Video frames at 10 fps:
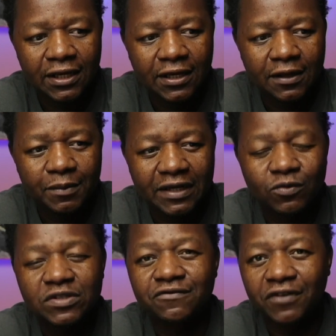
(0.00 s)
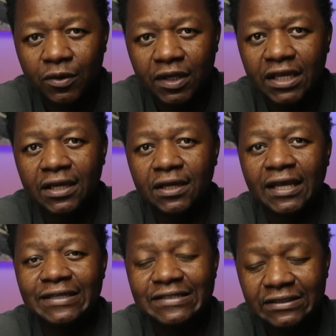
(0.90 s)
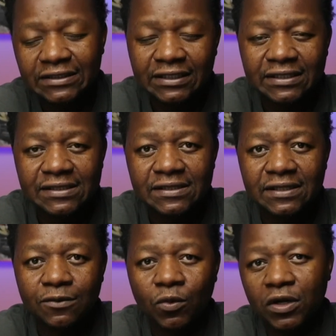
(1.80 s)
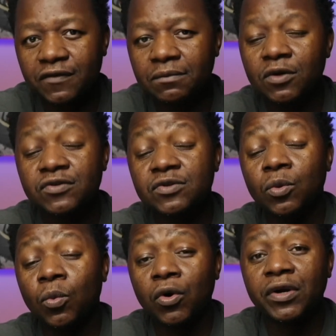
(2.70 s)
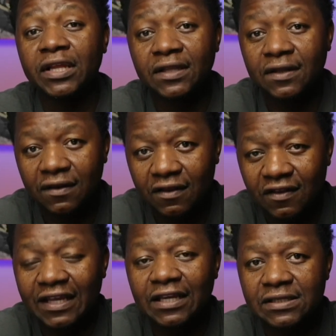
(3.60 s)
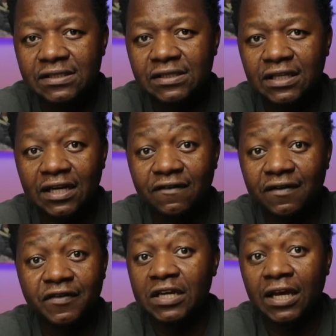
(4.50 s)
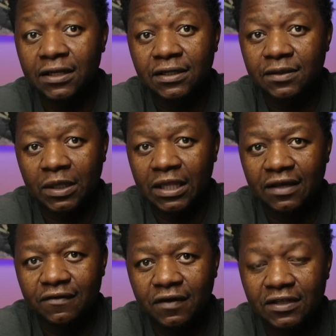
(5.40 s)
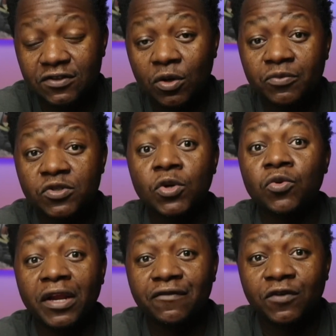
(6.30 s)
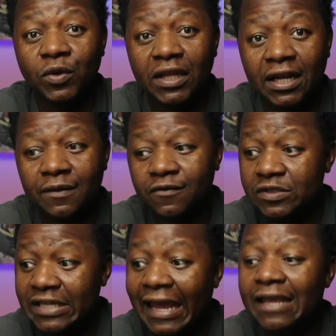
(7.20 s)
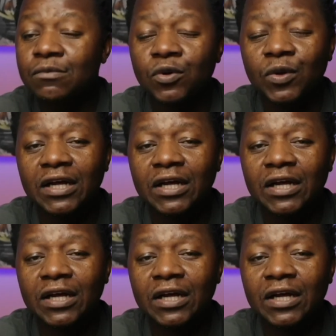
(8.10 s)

But it was very, and still is, one of the most rewarding things that I've ever done in my life. And so I'm so grateful that I was able